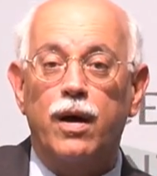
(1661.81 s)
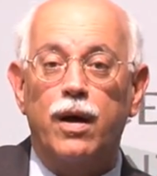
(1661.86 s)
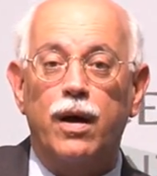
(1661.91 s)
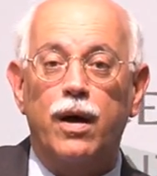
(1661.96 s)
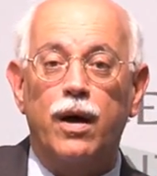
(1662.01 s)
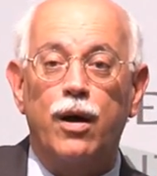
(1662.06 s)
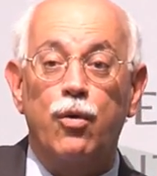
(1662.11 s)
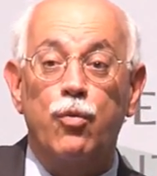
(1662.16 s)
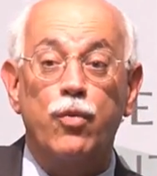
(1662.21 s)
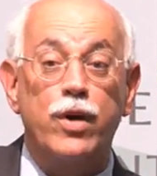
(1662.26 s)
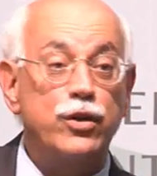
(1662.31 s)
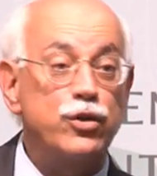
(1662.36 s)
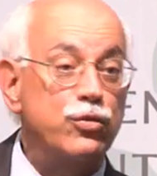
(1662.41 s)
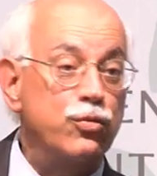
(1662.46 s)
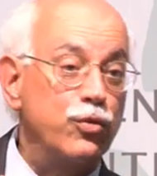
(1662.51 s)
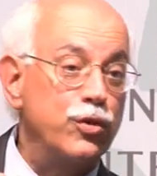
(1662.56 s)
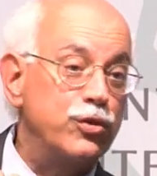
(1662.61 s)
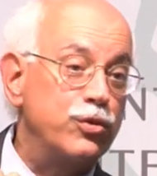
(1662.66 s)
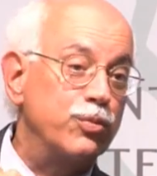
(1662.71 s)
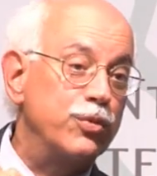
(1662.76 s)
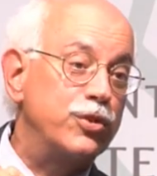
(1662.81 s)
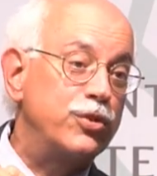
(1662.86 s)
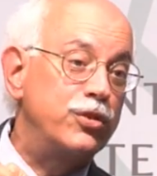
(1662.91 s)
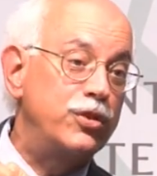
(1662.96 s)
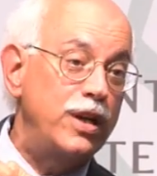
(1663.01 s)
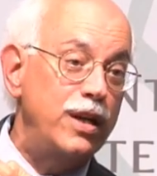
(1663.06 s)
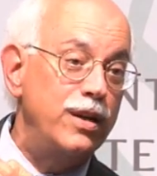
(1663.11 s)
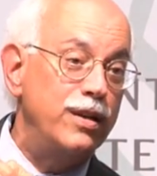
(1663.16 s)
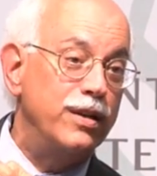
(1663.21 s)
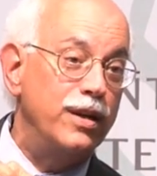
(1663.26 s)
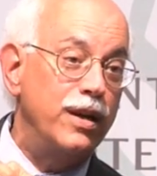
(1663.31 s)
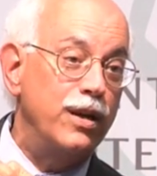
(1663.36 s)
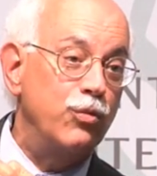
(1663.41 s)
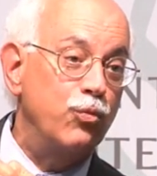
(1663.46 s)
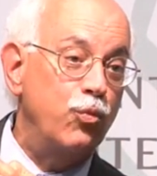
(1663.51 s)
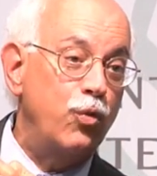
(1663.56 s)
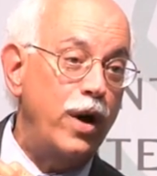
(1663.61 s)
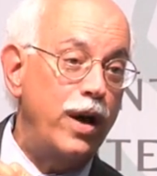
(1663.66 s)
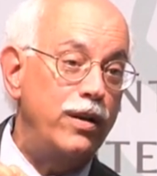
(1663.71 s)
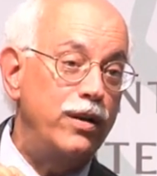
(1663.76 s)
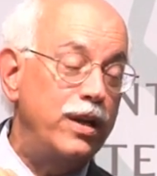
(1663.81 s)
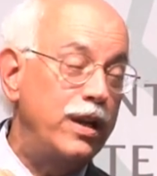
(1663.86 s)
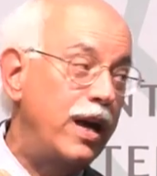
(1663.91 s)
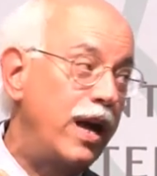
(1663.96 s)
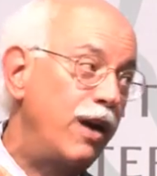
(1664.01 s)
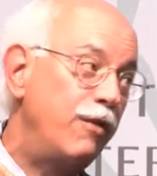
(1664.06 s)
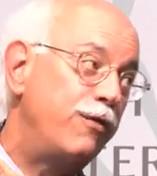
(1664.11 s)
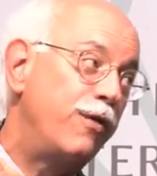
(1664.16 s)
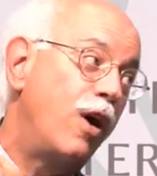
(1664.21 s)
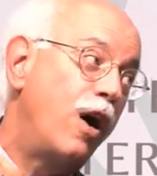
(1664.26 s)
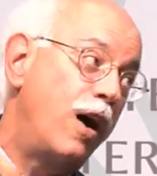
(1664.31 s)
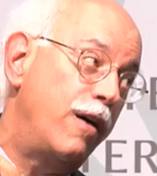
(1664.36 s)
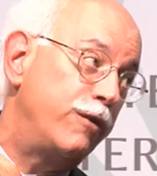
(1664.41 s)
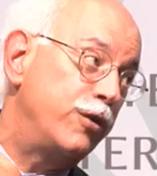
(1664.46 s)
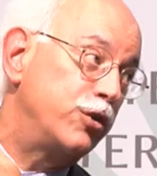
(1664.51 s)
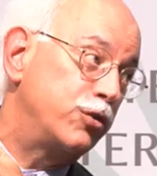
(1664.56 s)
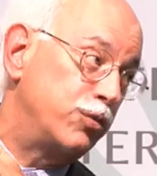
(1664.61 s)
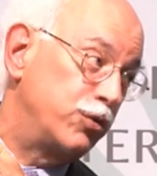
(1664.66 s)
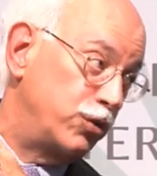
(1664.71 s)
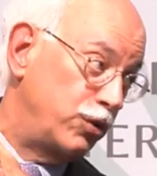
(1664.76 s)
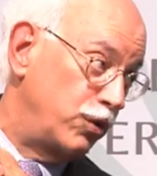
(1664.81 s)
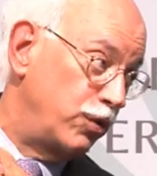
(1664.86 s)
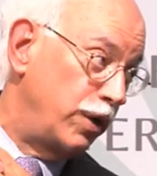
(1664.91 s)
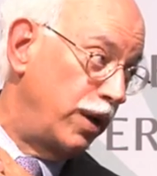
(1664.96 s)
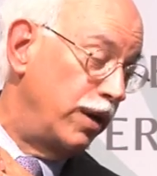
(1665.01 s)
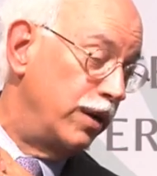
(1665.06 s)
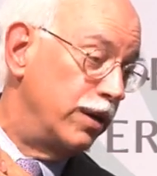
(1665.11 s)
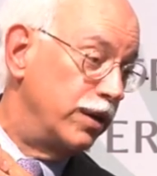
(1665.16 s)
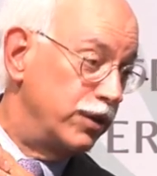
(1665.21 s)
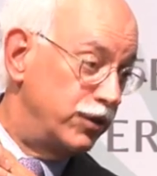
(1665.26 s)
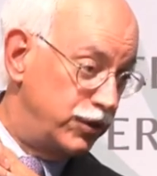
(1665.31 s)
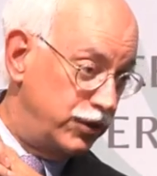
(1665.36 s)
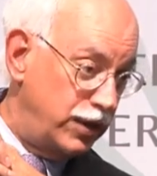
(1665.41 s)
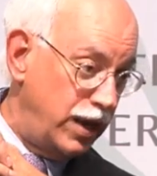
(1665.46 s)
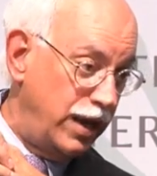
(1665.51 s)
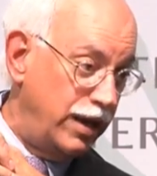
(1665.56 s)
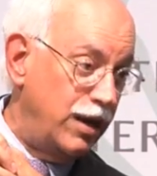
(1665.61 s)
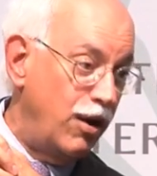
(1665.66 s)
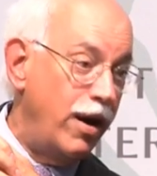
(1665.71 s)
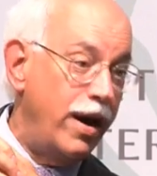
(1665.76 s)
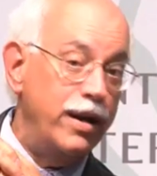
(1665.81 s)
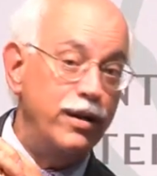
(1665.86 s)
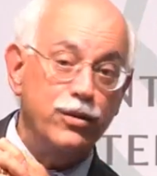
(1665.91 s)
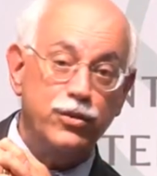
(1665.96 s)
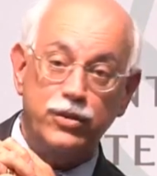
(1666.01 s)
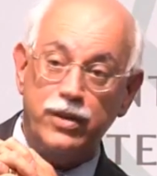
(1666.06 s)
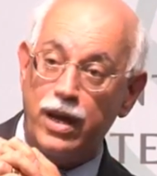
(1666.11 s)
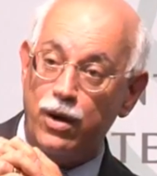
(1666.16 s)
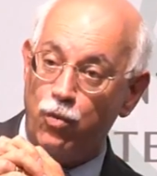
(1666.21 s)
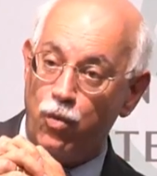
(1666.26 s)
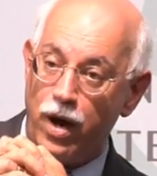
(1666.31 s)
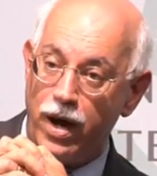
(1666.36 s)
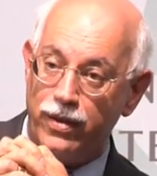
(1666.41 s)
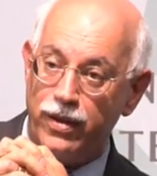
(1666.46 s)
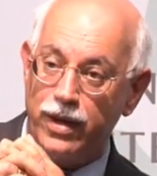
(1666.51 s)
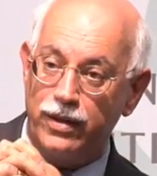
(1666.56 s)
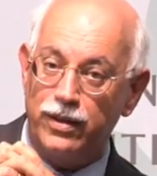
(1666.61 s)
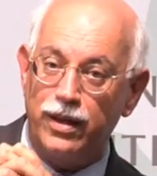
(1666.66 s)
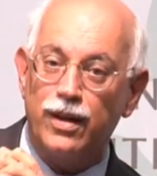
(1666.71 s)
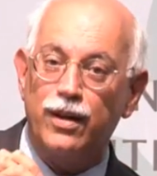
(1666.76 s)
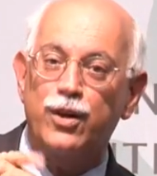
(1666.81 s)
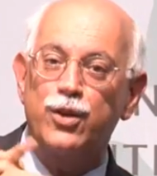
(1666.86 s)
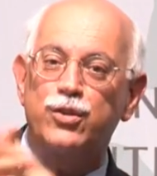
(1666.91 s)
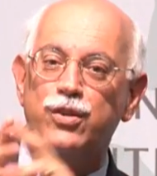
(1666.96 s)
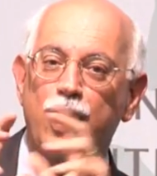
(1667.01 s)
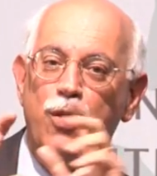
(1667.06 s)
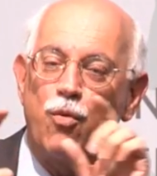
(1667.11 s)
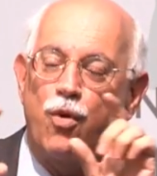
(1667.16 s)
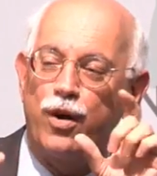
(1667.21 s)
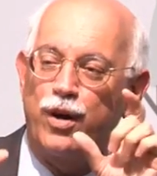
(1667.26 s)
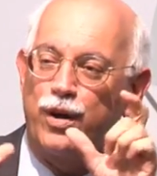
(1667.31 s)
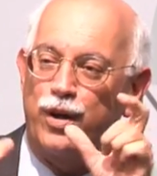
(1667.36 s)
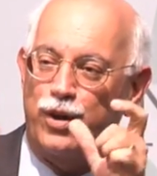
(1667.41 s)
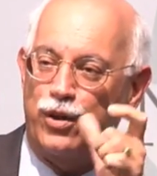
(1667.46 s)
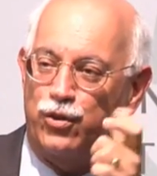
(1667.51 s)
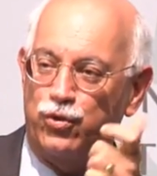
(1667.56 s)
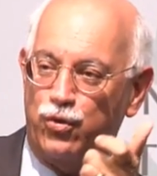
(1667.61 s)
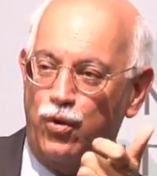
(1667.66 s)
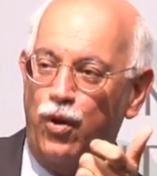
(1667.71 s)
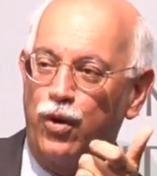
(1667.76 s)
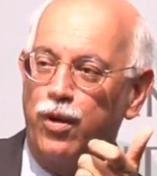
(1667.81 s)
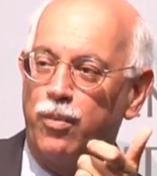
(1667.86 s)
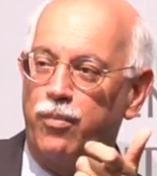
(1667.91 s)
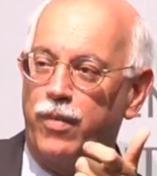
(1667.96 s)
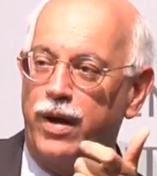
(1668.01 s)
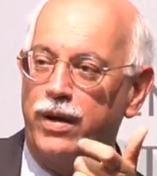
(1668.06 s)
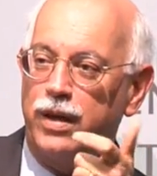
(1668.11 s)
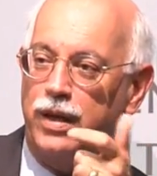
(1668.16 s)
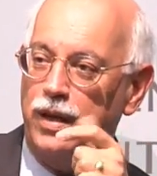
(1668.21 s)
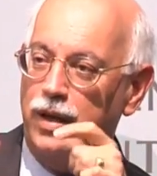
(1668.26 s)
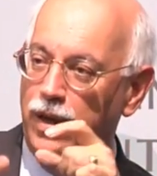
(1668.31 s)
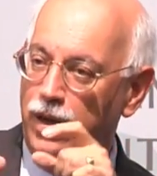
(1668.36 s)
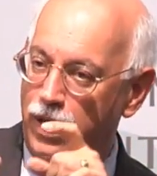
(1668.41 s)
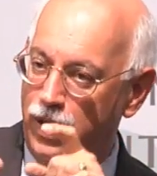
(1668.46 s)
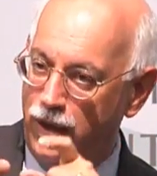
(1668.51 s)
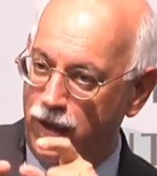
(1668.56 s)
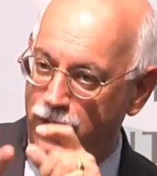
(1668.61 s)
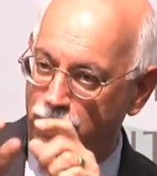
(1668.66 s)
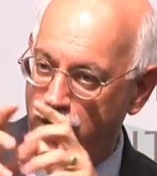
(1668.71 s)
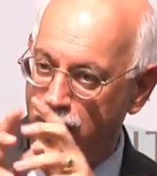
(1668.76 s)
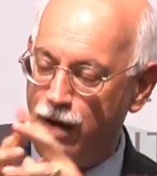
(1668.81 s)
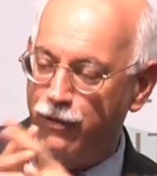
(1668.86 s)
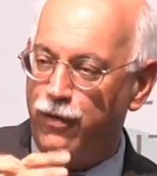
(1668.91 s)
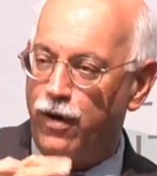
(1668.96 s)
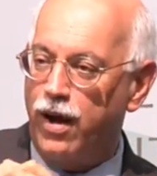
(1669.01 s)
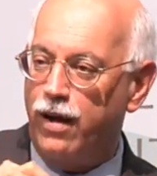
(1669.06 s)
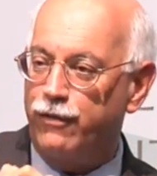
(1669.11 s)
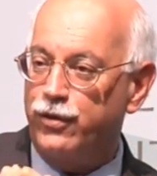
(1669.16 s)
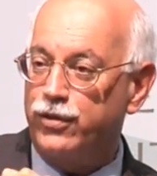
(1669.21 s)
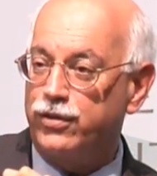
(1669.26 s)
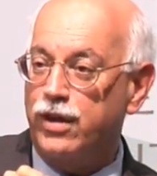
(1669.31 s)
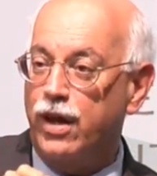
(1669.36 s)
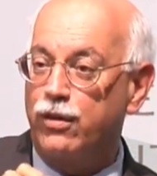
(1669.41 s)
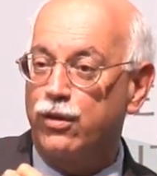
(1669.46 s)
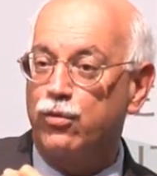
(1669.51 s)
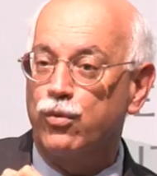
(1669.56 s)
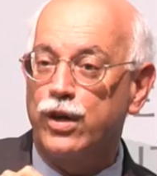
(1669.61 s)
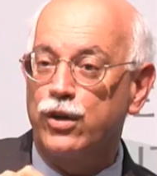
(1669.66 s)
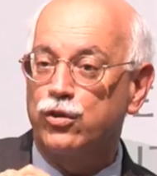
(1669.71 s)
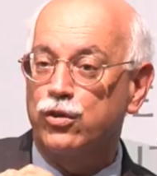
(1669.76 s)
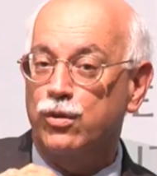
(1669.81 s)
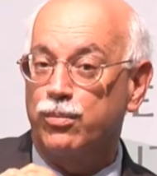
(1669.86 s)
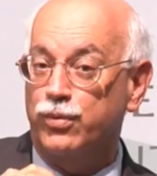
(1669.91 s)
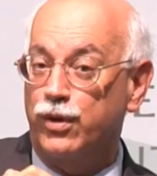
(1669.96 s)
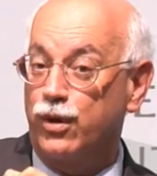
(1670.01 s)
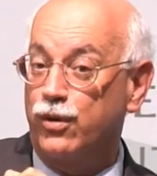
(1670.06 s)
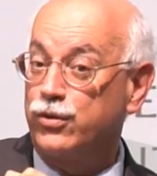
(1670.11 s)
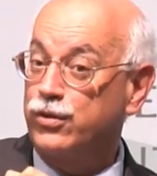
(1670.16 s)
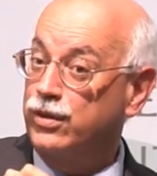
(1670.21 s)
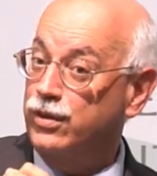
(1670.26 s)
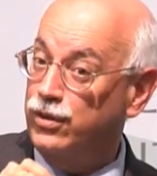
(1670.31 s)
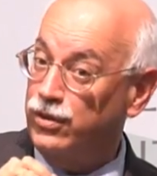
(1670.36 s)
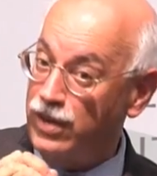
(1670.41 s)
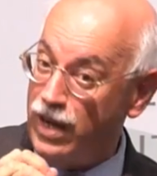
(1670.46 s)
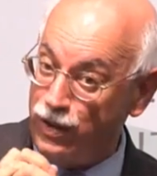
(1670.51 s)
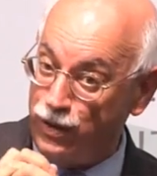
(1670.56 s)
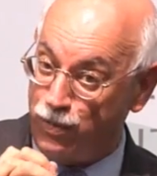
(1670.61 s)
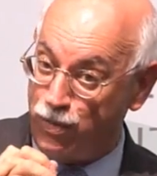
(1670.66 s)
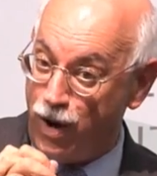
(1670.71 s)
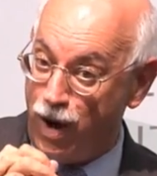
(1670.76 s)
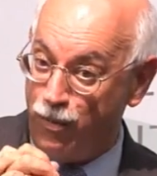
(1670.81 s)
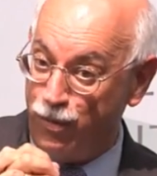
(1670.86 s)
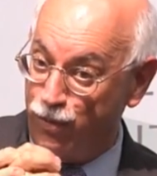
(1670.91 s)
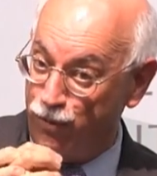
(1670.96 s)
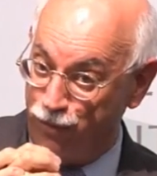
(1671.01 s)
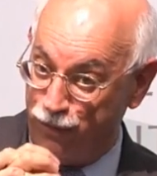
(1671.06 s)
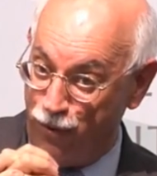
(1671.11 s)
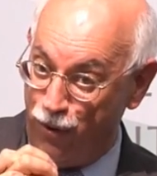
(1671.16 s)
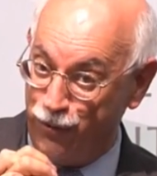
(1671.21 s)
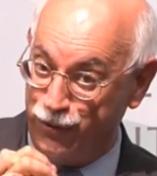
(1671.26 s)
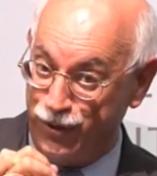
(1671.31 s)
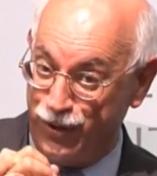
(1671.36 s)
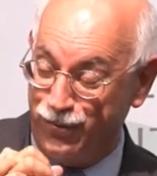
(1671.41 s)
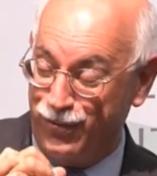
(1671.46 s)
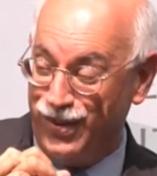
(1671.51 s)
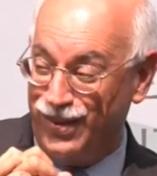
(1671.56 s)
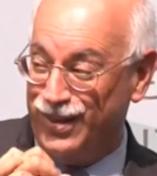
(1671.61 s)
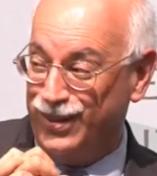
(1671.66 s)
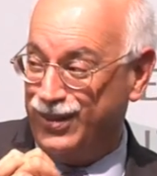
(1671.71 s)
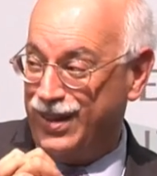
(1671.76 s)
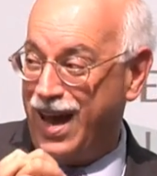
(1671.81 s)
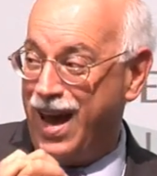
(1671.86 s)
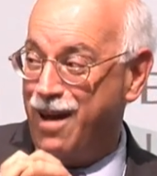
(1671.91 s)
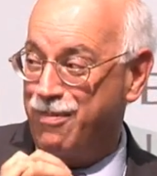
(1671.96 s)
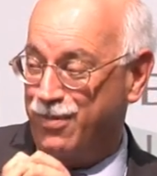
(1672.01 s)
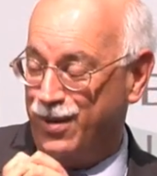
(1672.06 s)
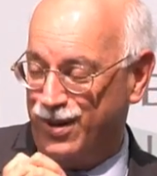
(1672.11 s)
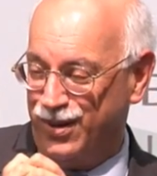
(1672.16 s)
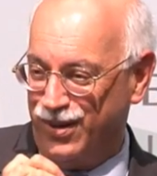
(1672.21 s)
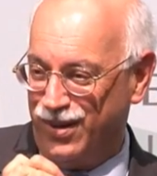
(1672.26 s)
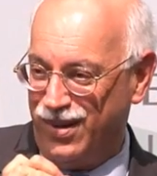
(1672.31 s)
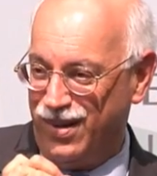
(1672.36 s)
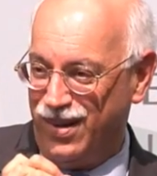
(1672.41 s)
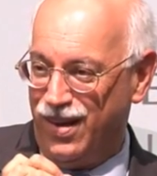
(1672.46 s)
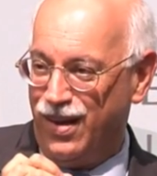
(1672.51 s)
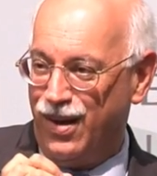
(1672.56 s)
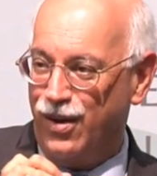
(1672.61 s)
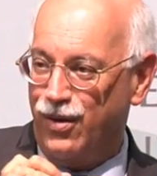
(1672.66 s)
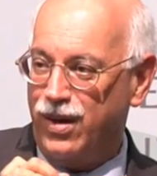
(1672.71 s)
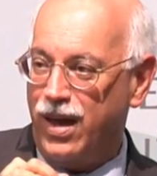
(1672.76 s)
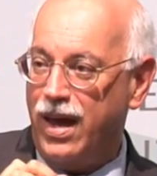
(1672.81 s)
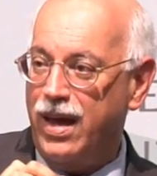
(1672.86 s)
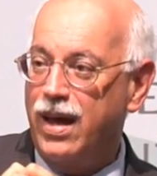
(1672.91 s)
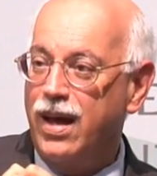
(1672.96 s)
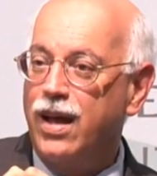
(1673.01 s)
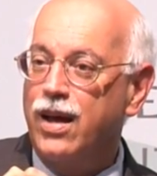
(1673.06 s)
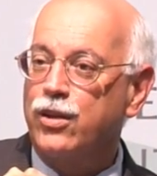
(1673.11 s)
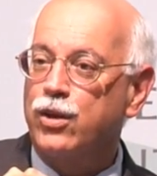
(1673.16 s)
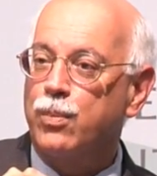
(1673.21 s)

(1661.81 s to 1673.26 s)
uh, which was rescinded when the F office was created at state. Now, I understand why they did it, because they wanted to control the money in the F office. Now, the regional bureaus in the State Department revolted when this happened, okay?